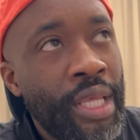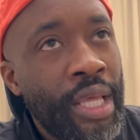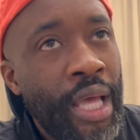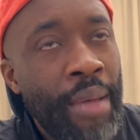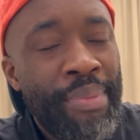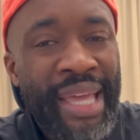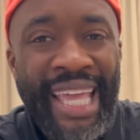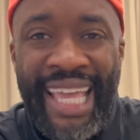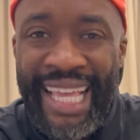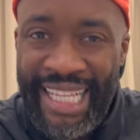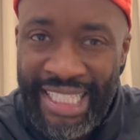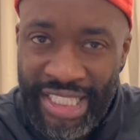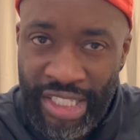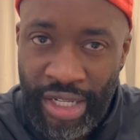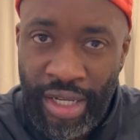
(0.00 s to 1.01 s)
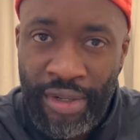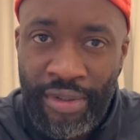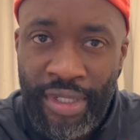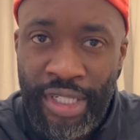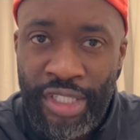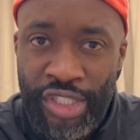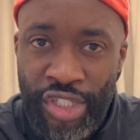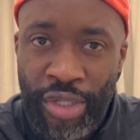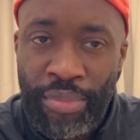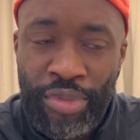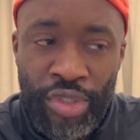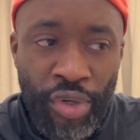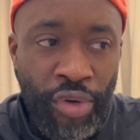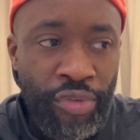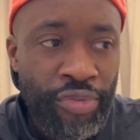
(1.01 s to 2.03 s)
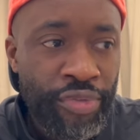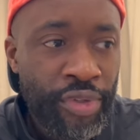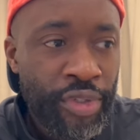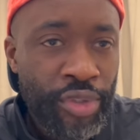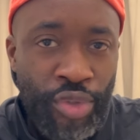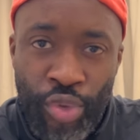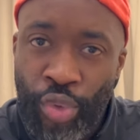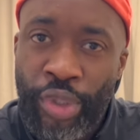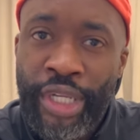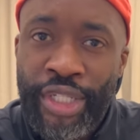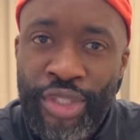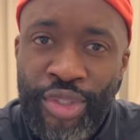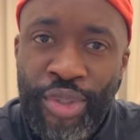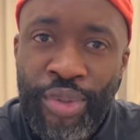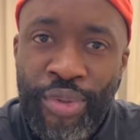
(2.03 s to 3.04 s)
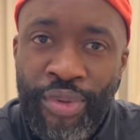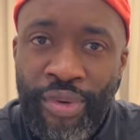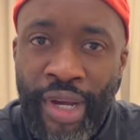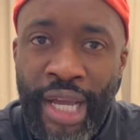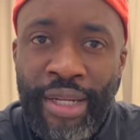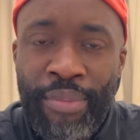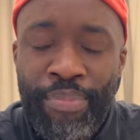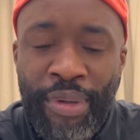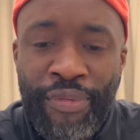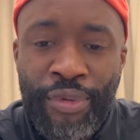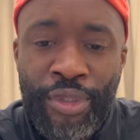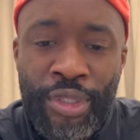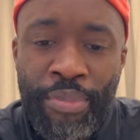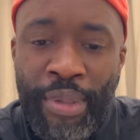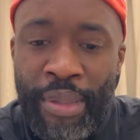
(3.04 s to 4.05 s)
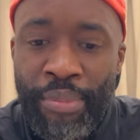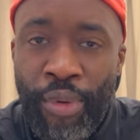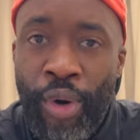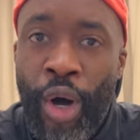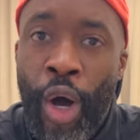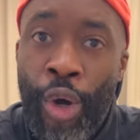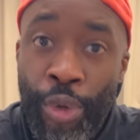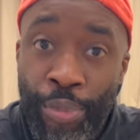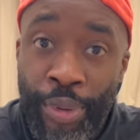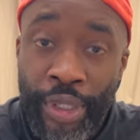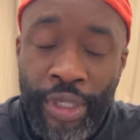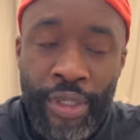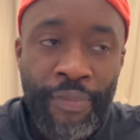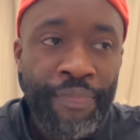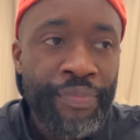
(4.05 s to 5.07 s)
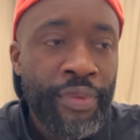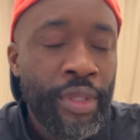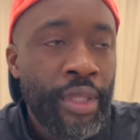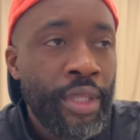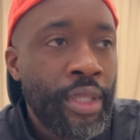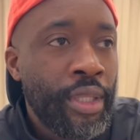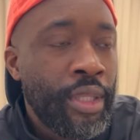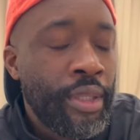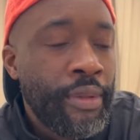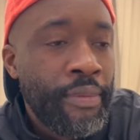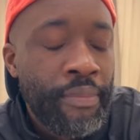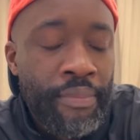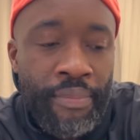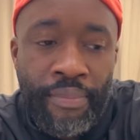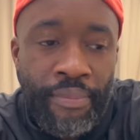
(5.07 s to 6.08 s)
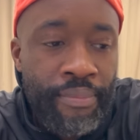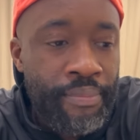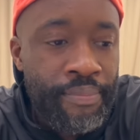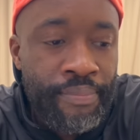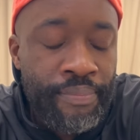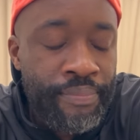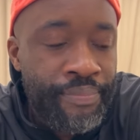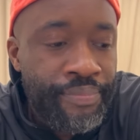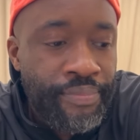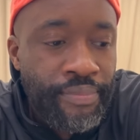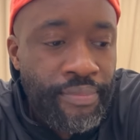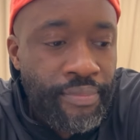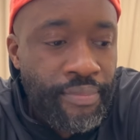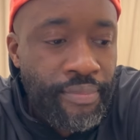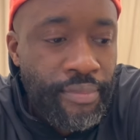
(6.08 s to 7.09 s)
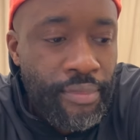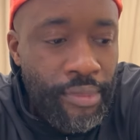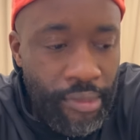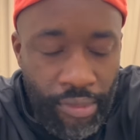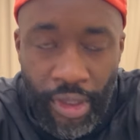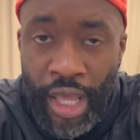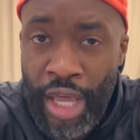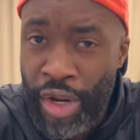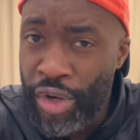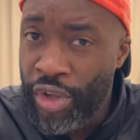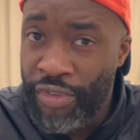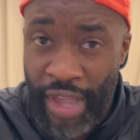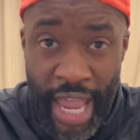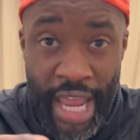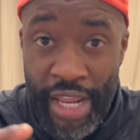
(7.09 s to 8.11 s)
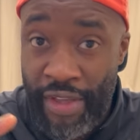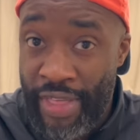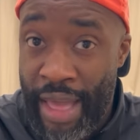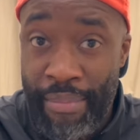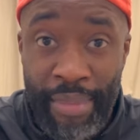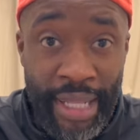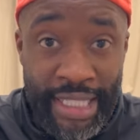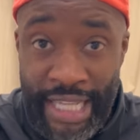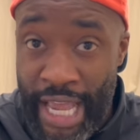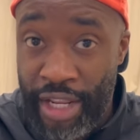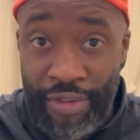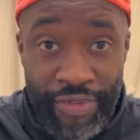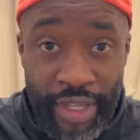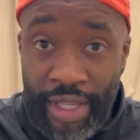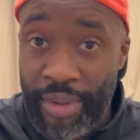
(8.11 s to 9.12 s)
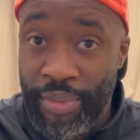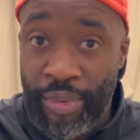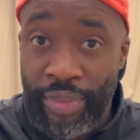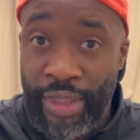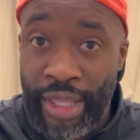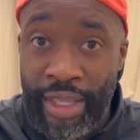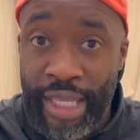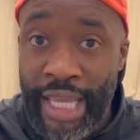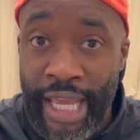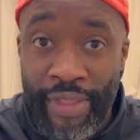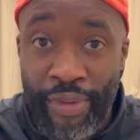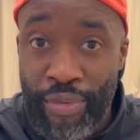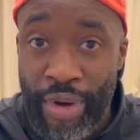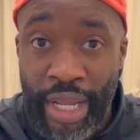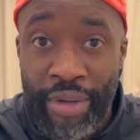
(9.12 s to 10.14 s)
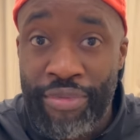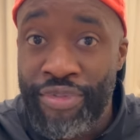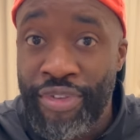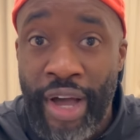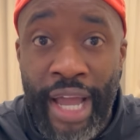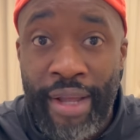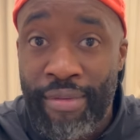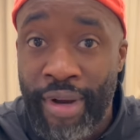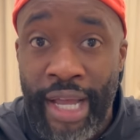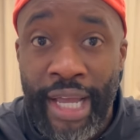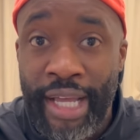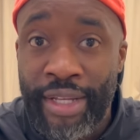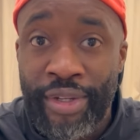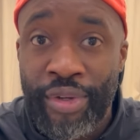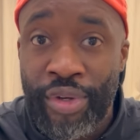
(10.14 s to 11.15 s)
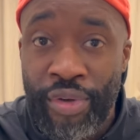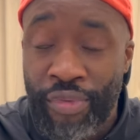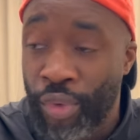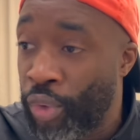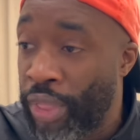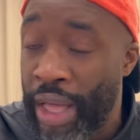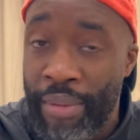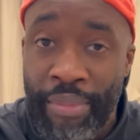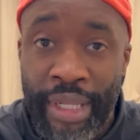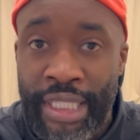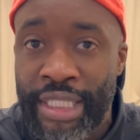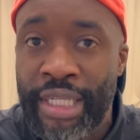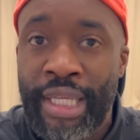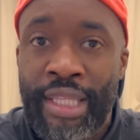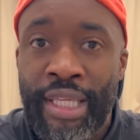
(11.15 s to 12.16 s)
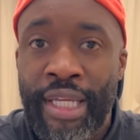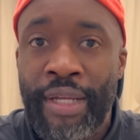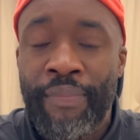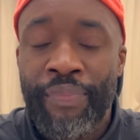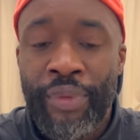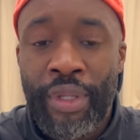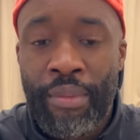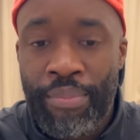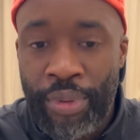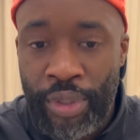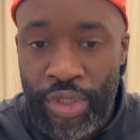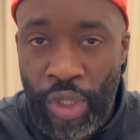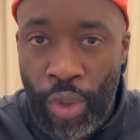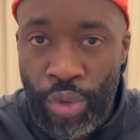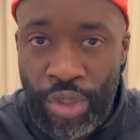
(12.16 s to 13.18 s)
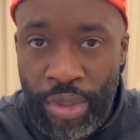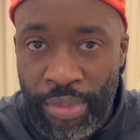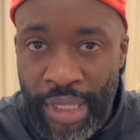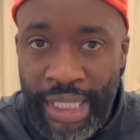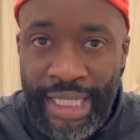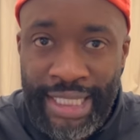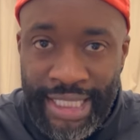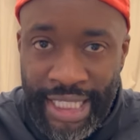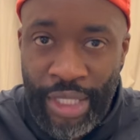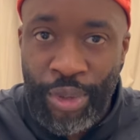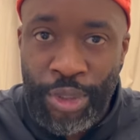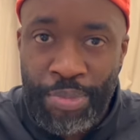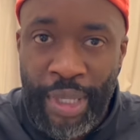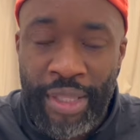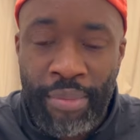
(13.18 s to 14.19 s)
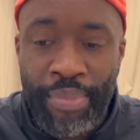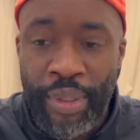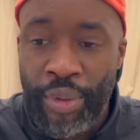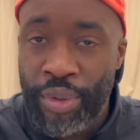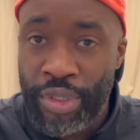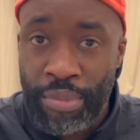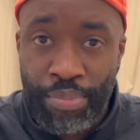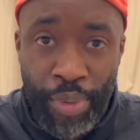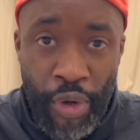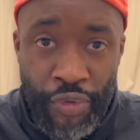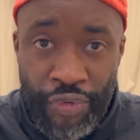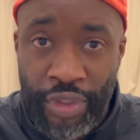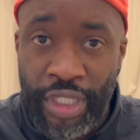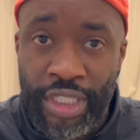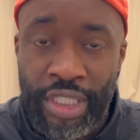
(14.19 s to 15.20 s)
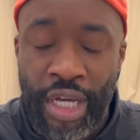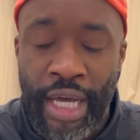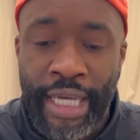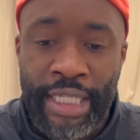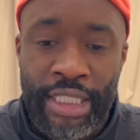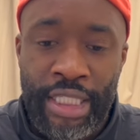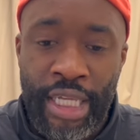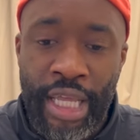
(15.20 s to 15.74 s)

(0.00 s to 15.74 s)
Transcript: bit easier in terms of talking to, right? Bivol's a bit more open. I don't know if any of that means anything when they get in the ring and fight, right? I don't know if all that means anything, because ultimately skills pay the bills, and both of these guys